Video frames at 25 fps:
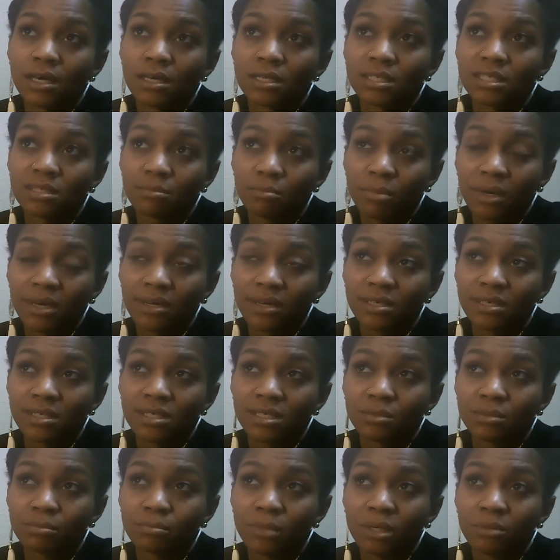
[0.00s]

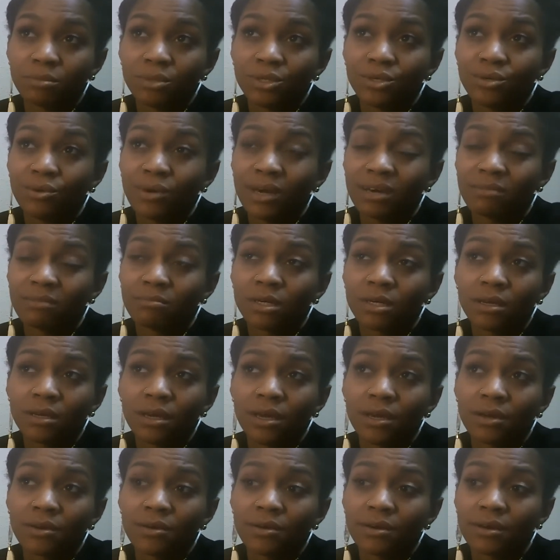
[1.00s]
space. Maybe you have been
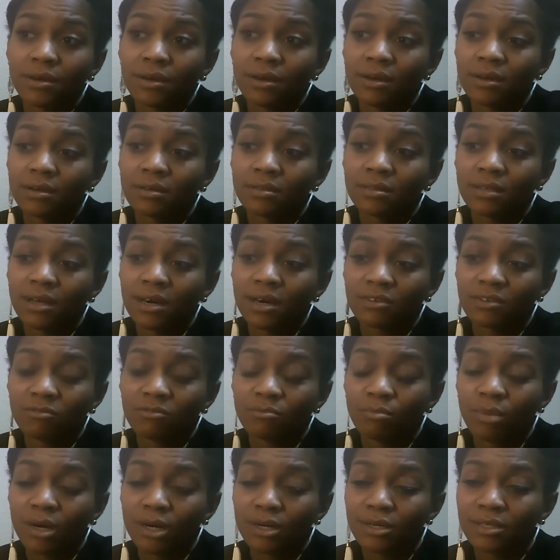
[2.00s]
carrying a lot of
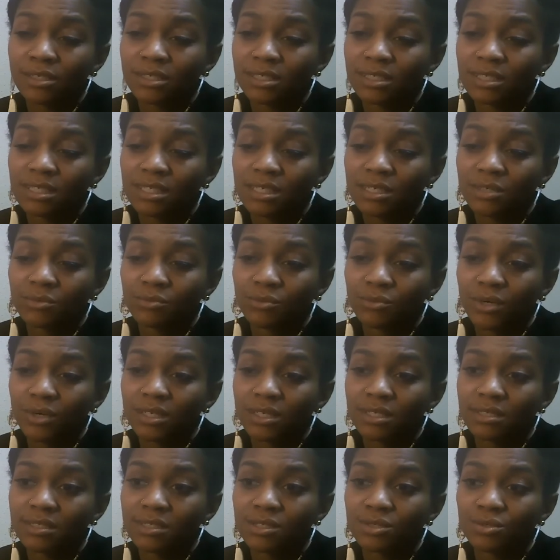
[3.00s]
burdens and
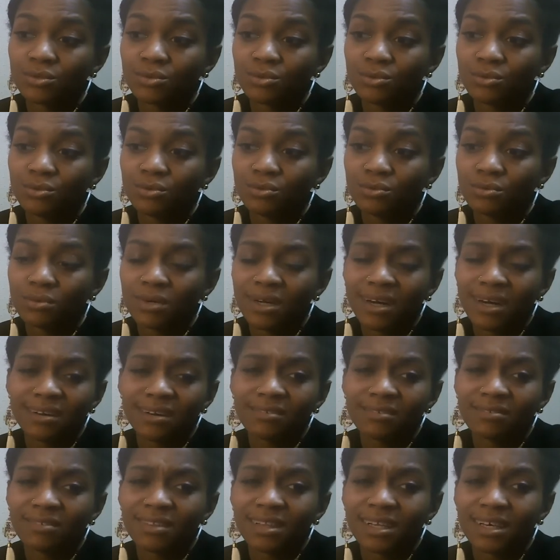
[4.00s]
ready to kind
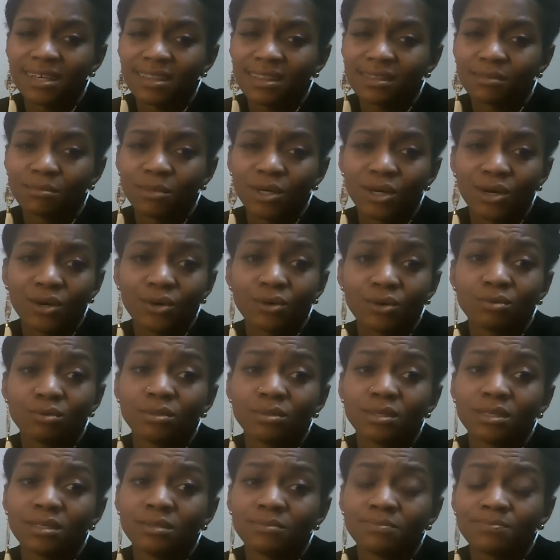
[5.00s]
of let them go
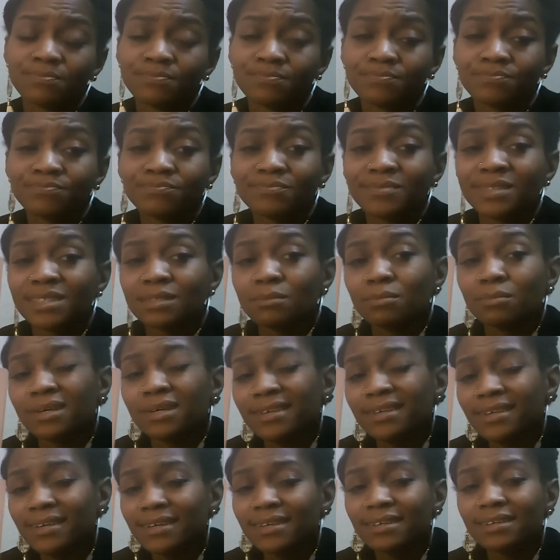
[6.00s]
and
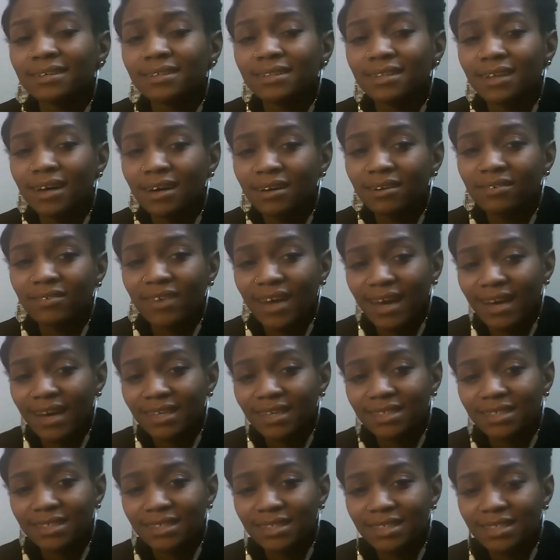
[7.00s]
putting in a lot of
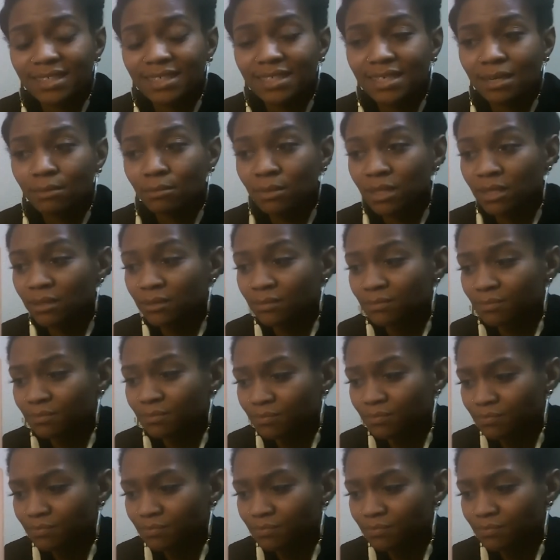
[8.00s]
action to something.